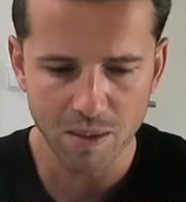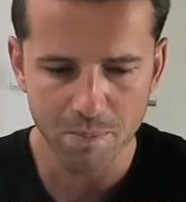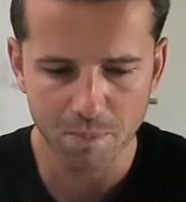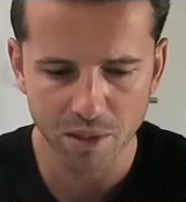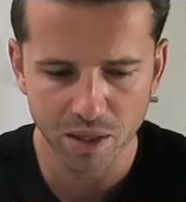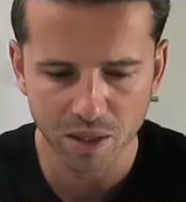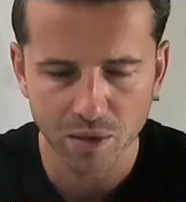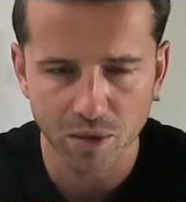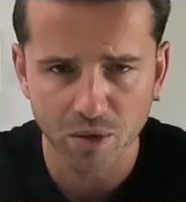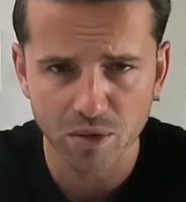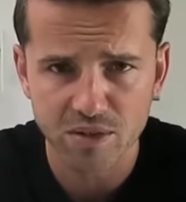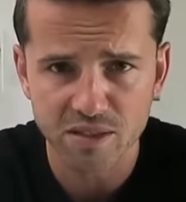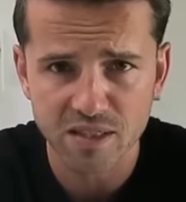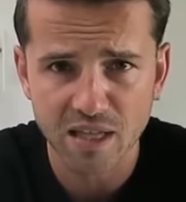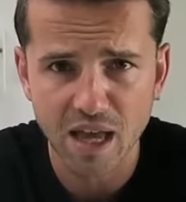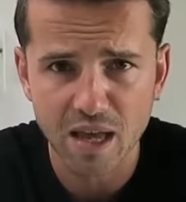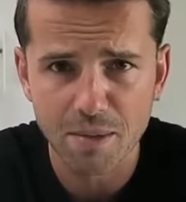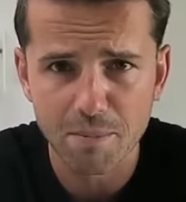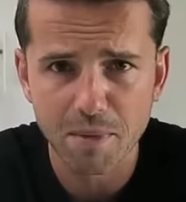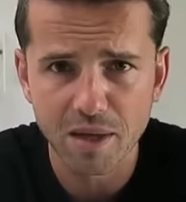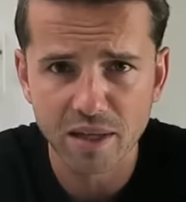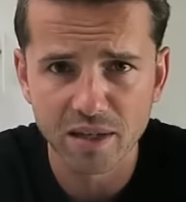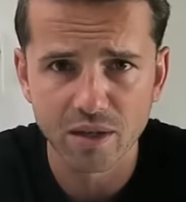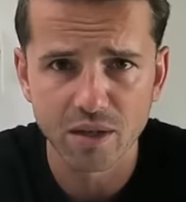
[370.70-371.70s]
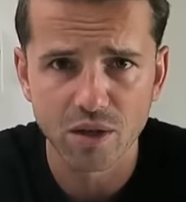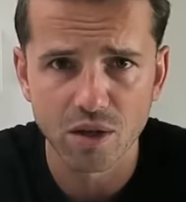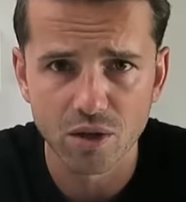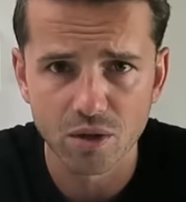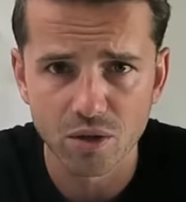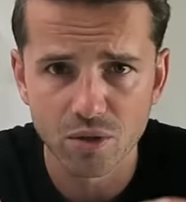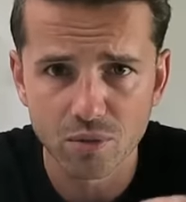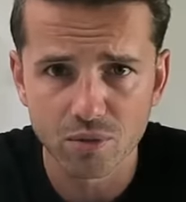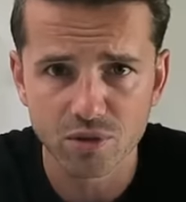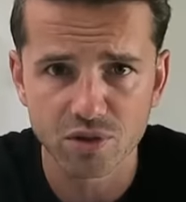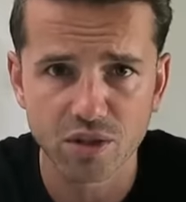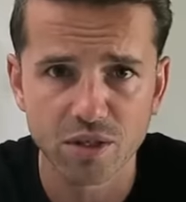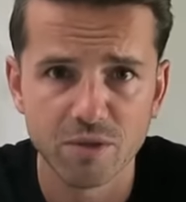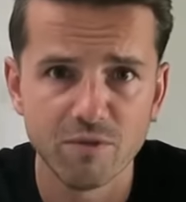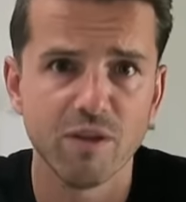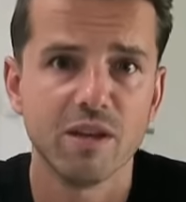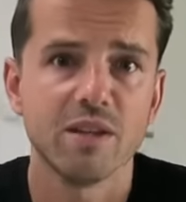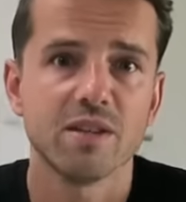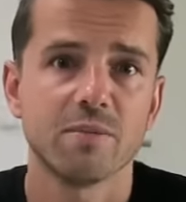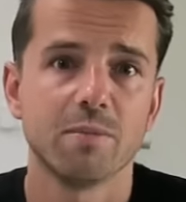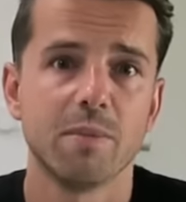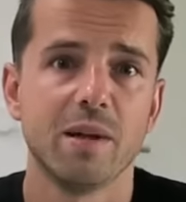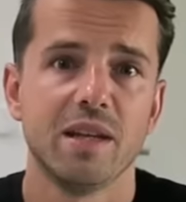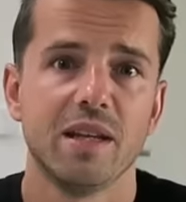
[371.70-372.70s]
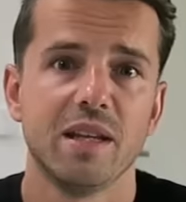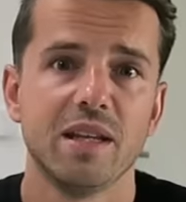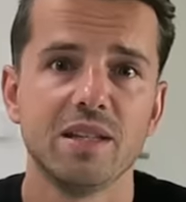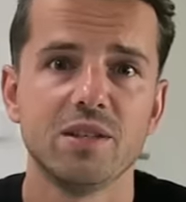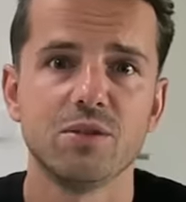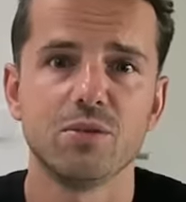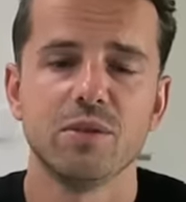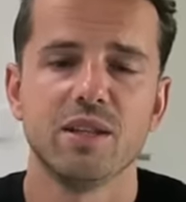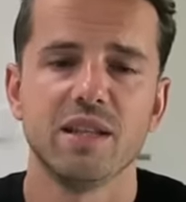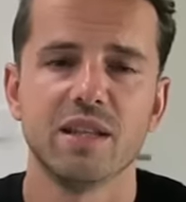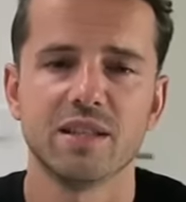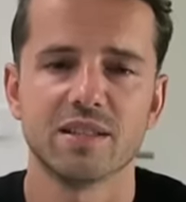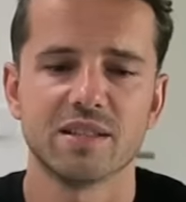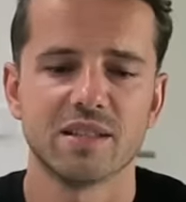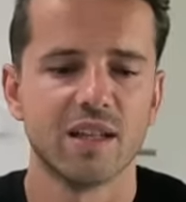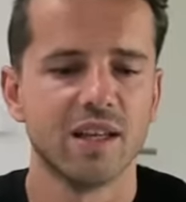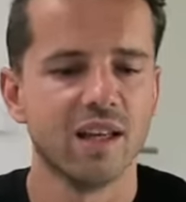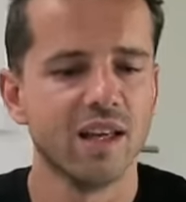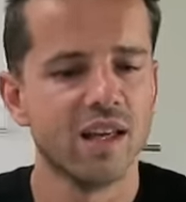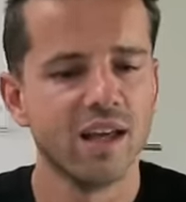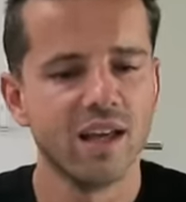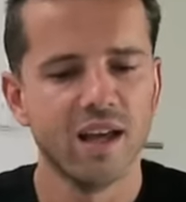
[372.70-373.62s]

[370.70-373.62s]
because I made a huge investment into this.